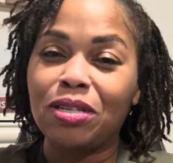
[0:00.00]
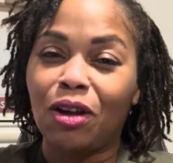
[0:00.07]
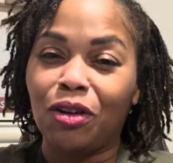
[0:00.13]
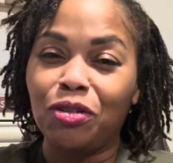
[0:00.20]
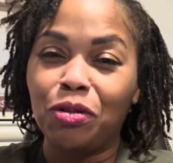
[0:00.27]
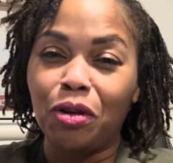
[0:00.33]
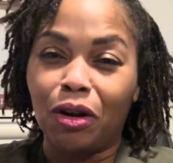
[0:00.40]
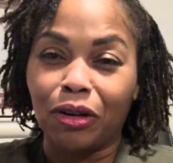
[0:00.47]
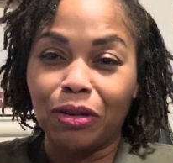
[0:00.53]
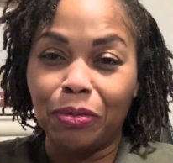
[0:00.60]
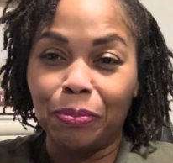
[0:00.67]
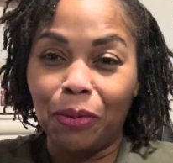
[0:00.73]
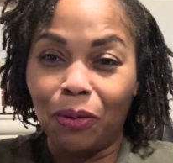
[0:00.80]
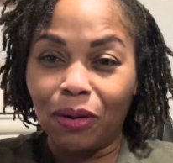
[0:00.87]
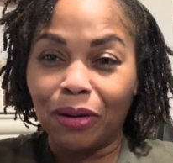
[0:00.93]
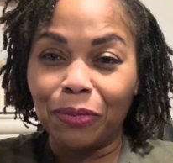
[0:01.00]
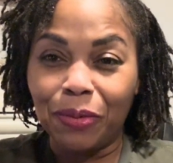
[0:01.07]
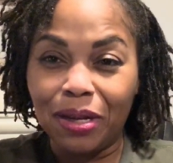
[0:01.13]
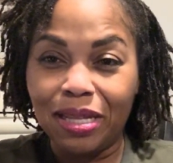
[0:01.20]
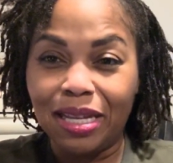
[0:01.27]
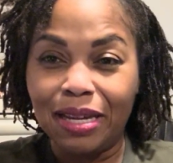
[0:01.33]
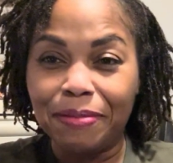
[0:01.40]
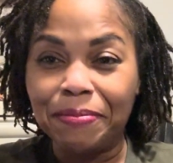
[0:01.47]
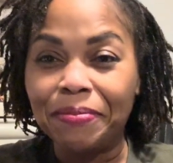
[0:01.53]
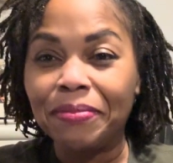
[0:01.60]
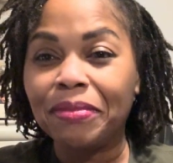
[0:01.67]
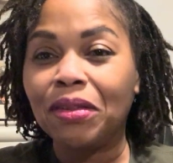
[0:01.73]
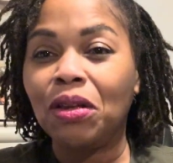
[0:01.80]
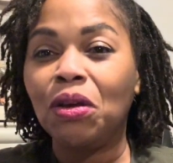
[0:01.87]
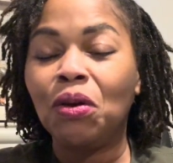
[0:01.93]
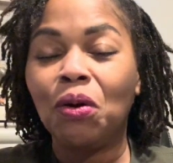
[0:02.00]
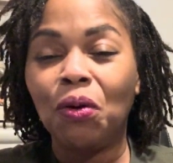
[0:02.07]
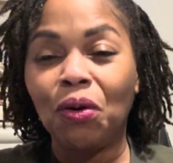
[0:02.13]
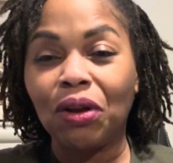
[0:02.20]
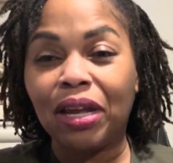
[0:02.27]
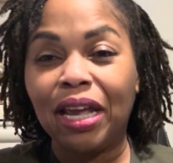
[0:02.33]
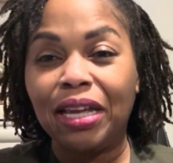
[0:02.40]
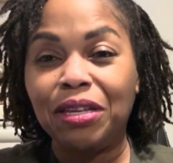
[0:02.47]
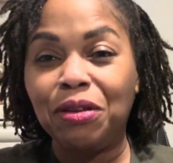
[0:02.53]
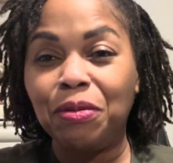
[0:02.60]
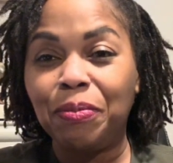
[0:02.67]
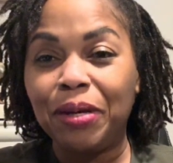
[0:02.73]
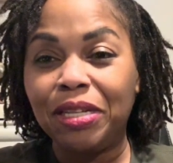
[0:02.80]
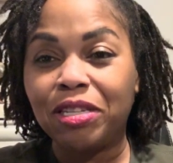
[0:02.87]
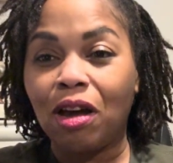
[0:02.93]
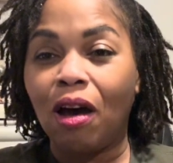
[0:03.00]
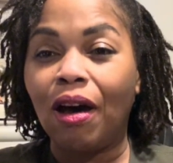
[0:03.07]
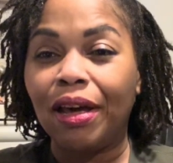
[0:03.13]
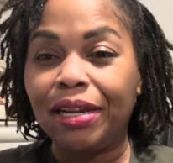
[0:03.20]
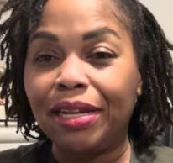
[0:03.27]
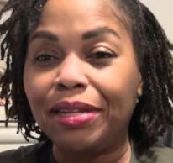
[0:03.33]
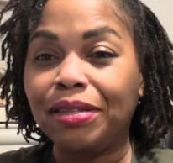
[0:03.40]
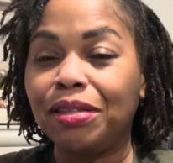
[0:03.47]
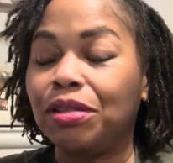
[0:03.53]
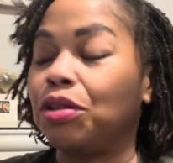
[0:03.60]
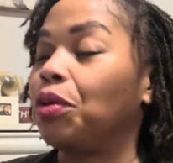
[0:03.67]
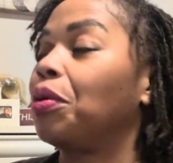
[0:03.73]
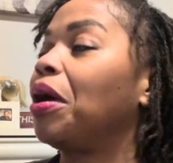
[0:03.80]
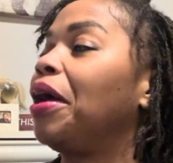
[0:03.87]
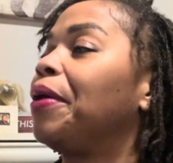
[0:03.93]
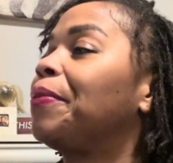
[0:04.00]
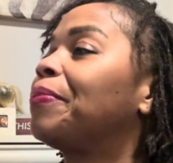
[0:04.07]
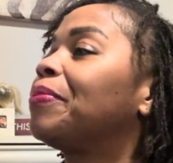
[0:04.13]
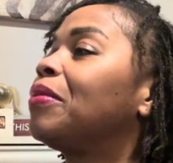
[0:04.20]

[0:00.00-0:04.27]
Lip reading: Are you born with it, or can you be taught it? Okay.